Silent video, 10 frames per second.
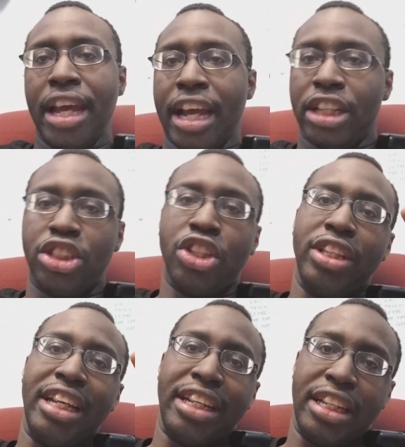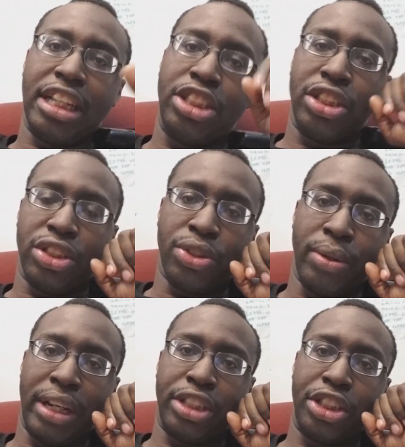into the ignition
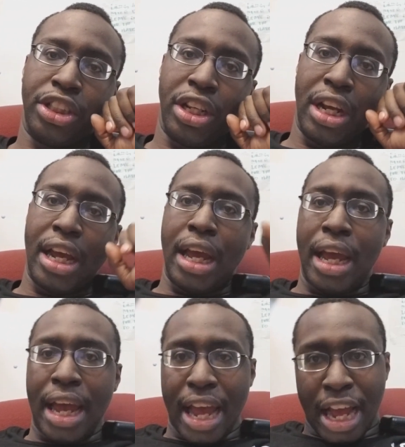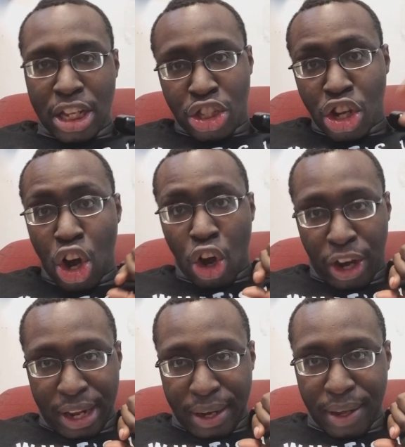switch and turn
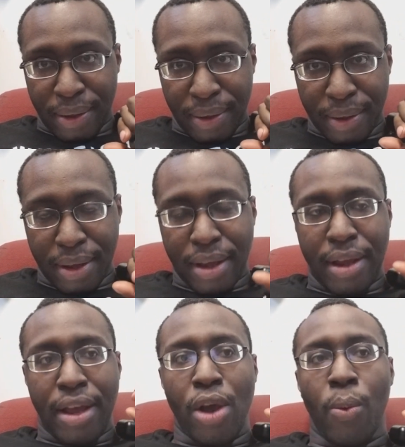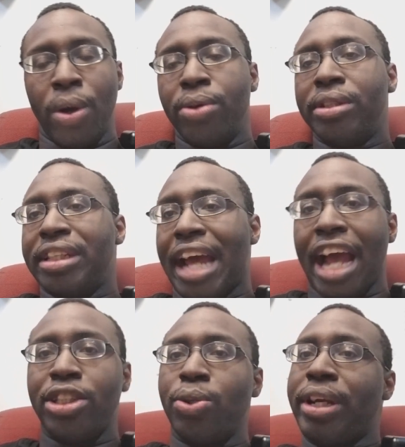it, whether it's an
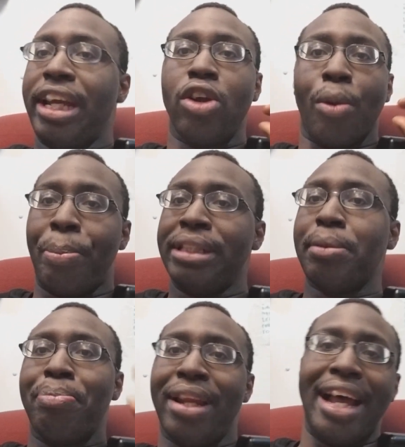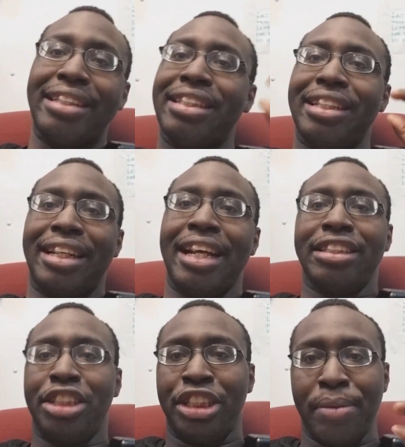actual key or a piece of plastic that has
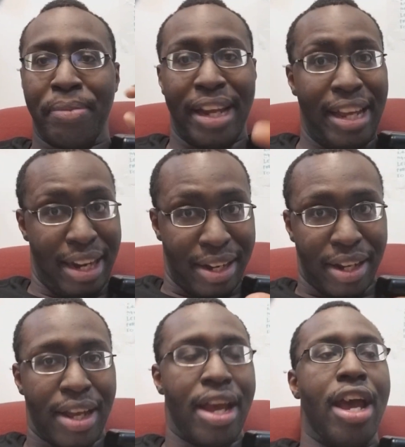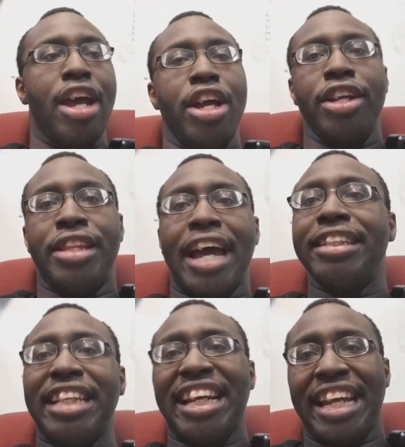a chip in it, that
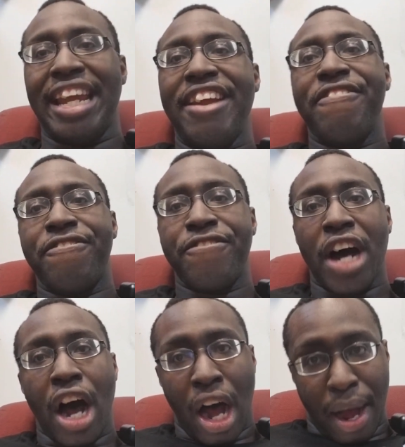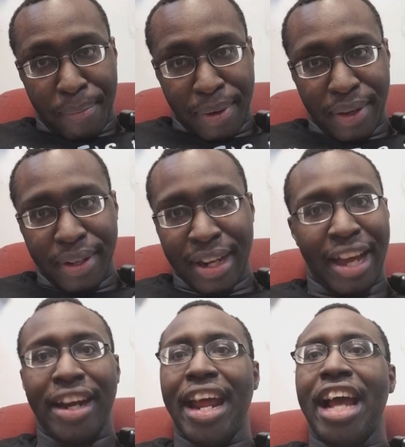is a key fob,
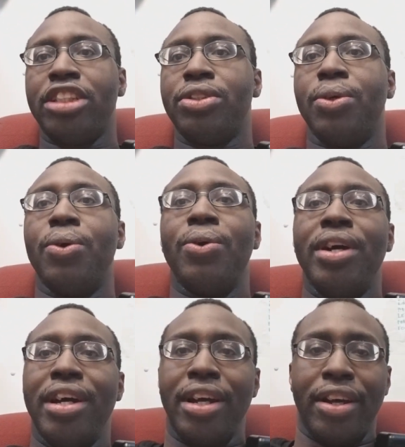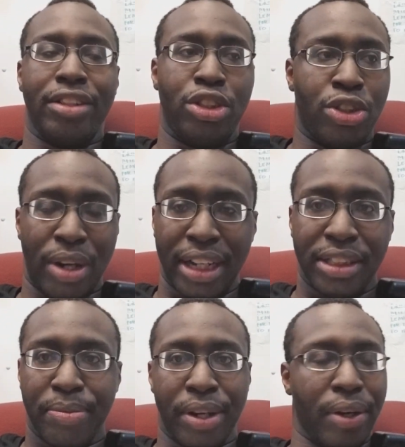not an actual
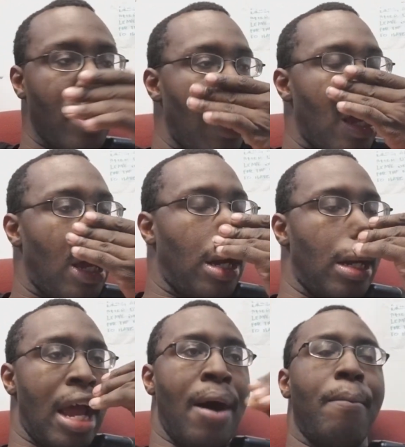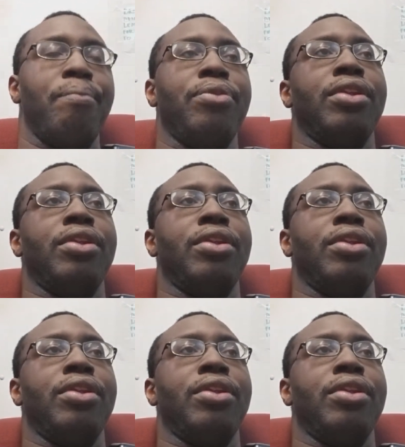transmitter. Now,